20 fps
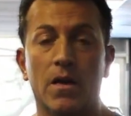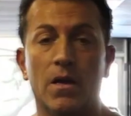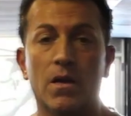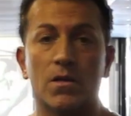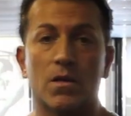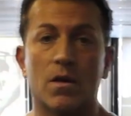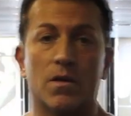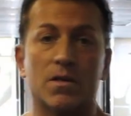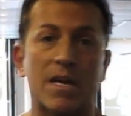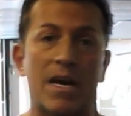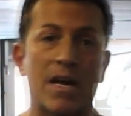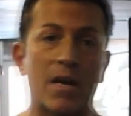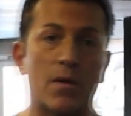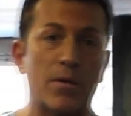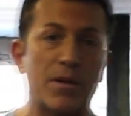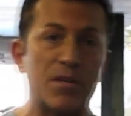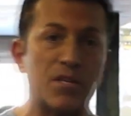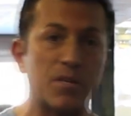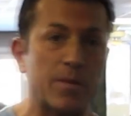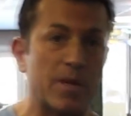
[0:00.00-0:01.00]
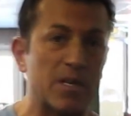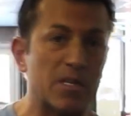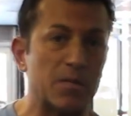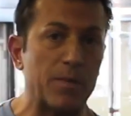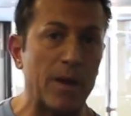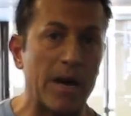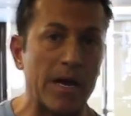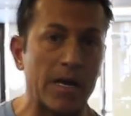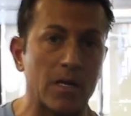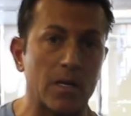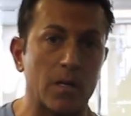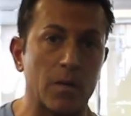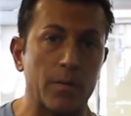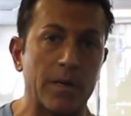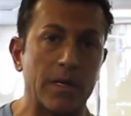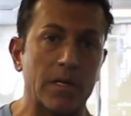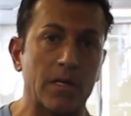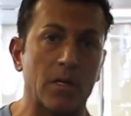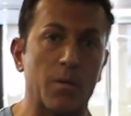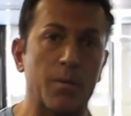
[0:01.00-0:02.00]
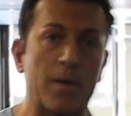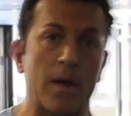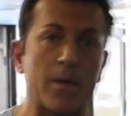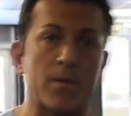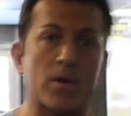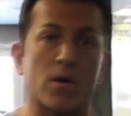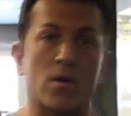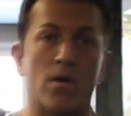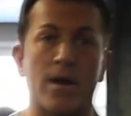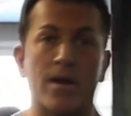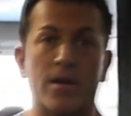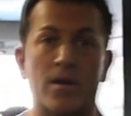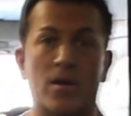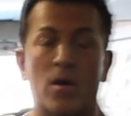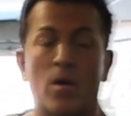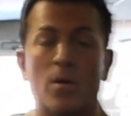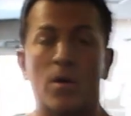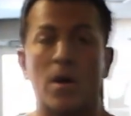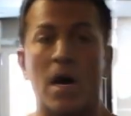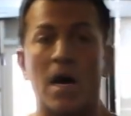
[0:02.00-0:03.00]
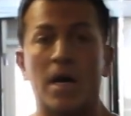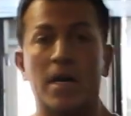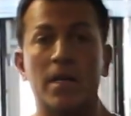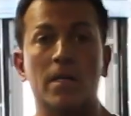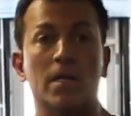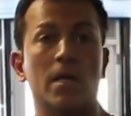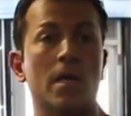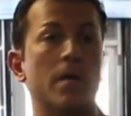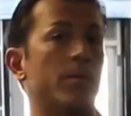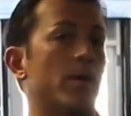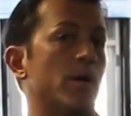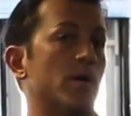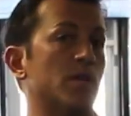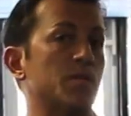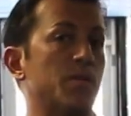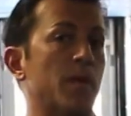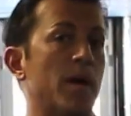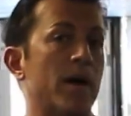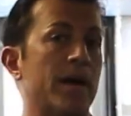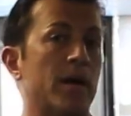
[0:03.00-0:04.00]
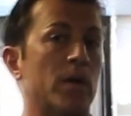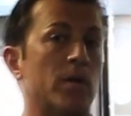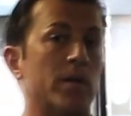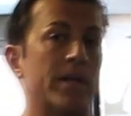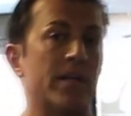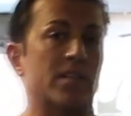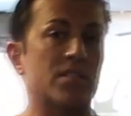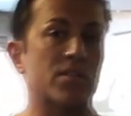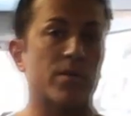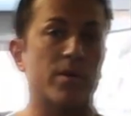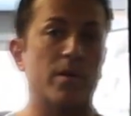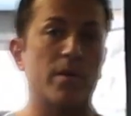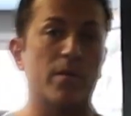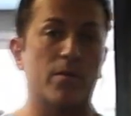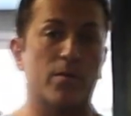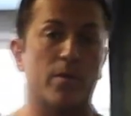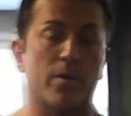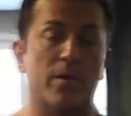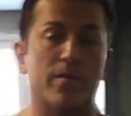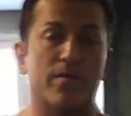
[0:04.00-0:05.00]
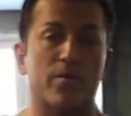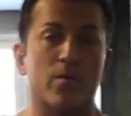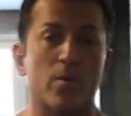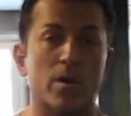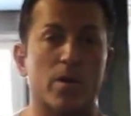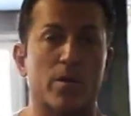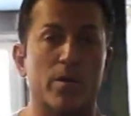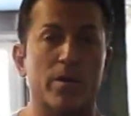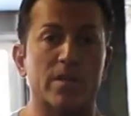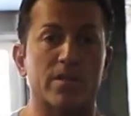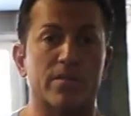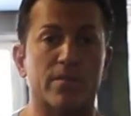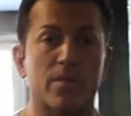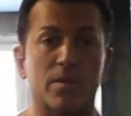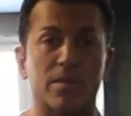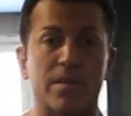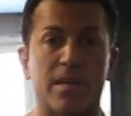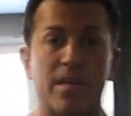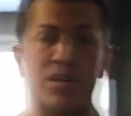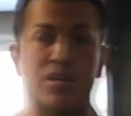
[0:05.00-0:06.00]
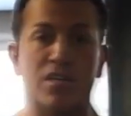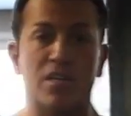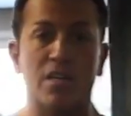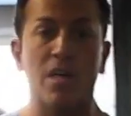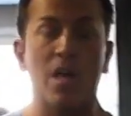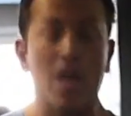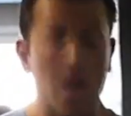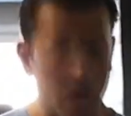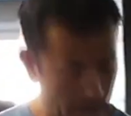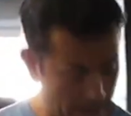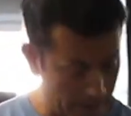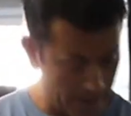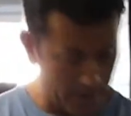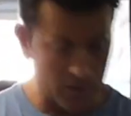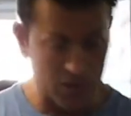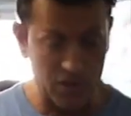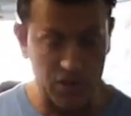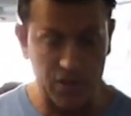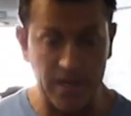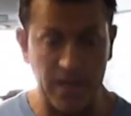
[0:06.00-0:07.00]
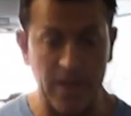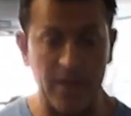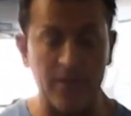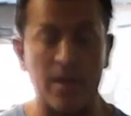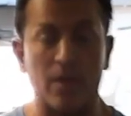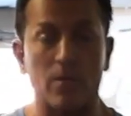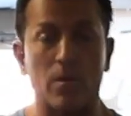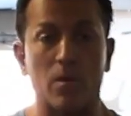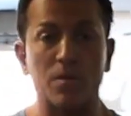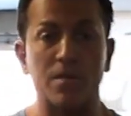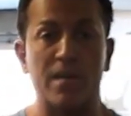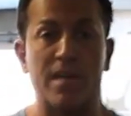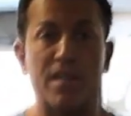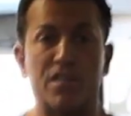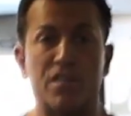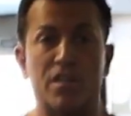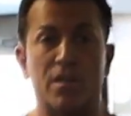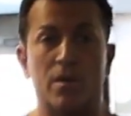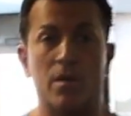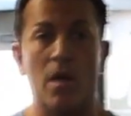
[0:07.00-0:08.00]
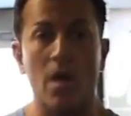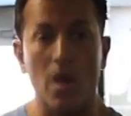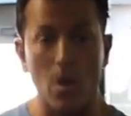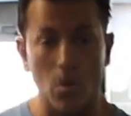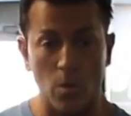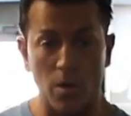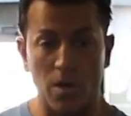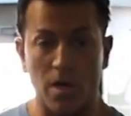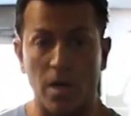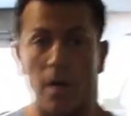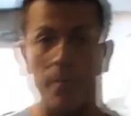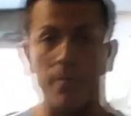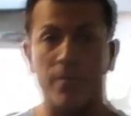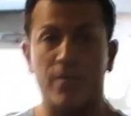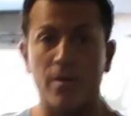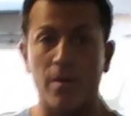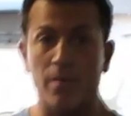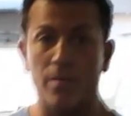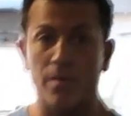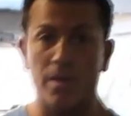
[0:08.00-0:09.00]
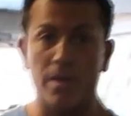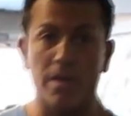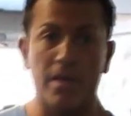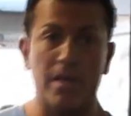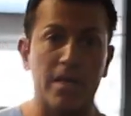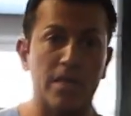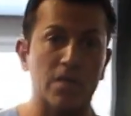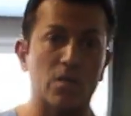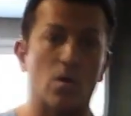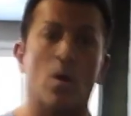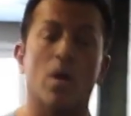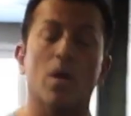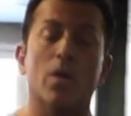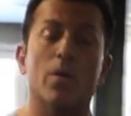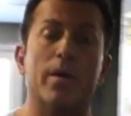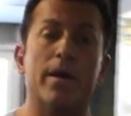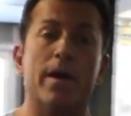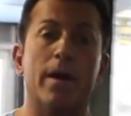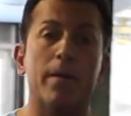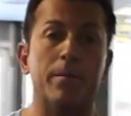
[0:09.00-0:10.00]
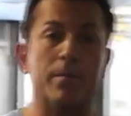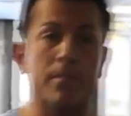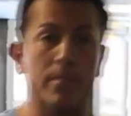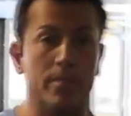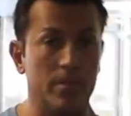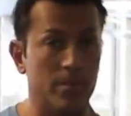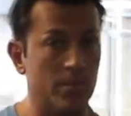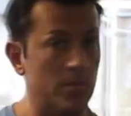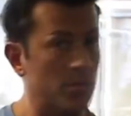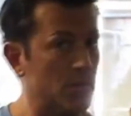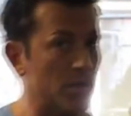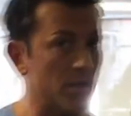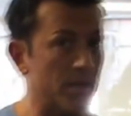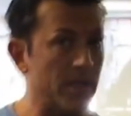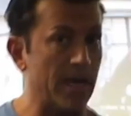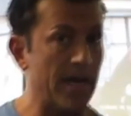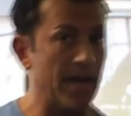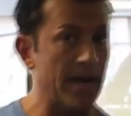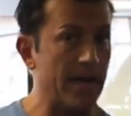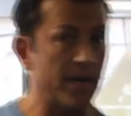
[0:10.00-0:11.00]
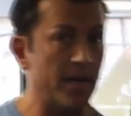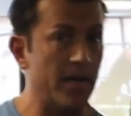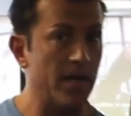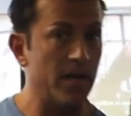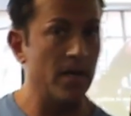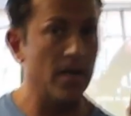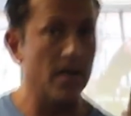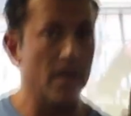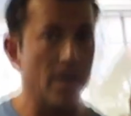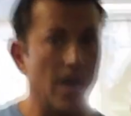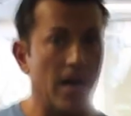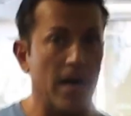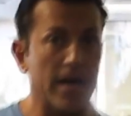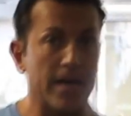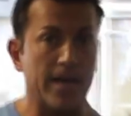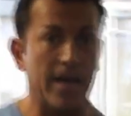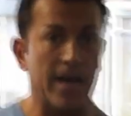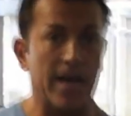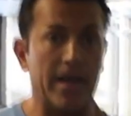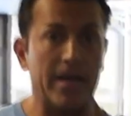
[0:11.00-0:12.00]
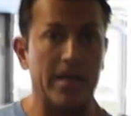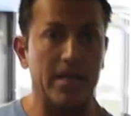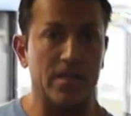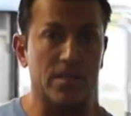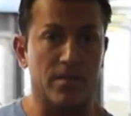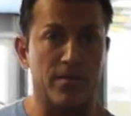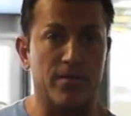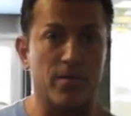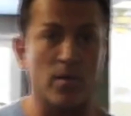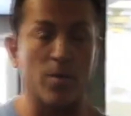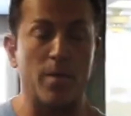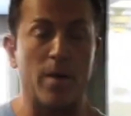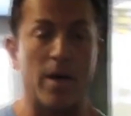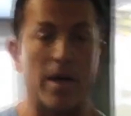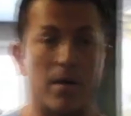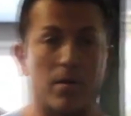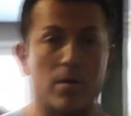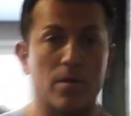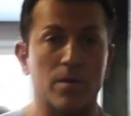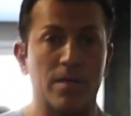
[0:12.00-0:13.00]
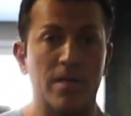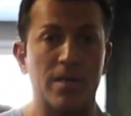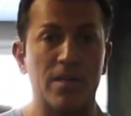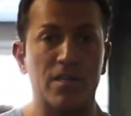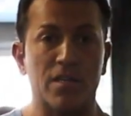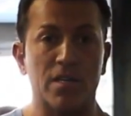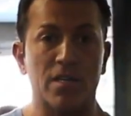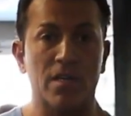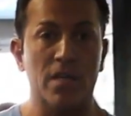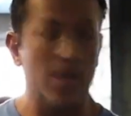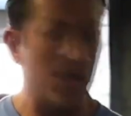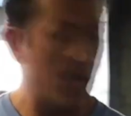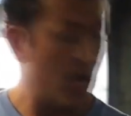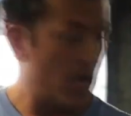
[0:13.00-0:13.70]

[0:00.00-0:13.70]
So I was kind of wrenching my spine a little bit. Little pepper grinder going on in the lumbar spine. It only has 3 to 4 degrees of rotation. I understand that rotation would come from the knees all the way up to the head. I get it. It's a full body rotation.